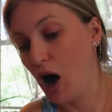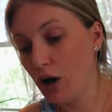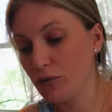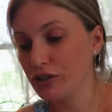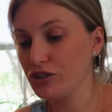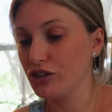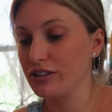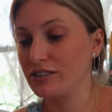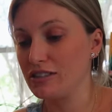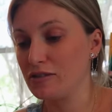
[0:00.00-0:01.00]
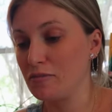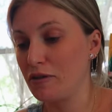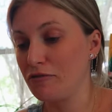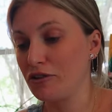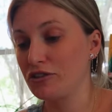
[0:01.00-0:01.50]
not really sure because this is my
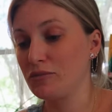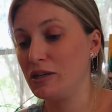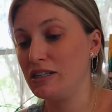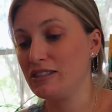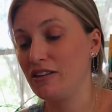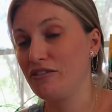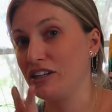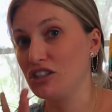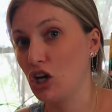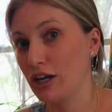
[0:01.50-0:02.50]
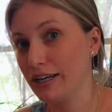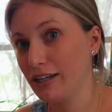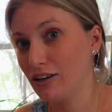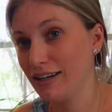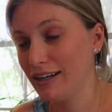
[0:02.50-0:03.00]
first piece of
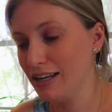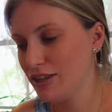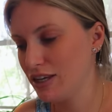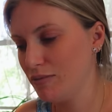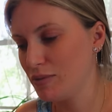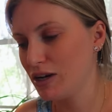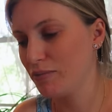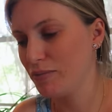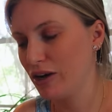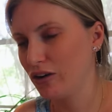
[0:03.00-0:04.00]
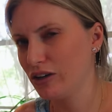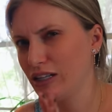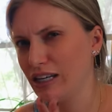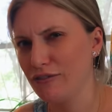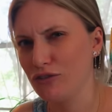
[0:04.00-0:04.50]
exotic on anything, but
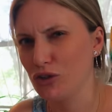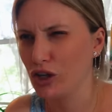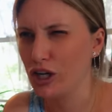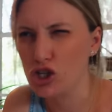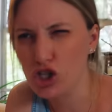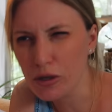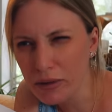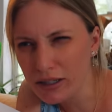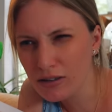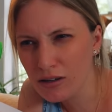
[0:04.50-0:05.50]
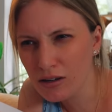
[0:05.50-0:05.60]
apparently if you're gonna ship it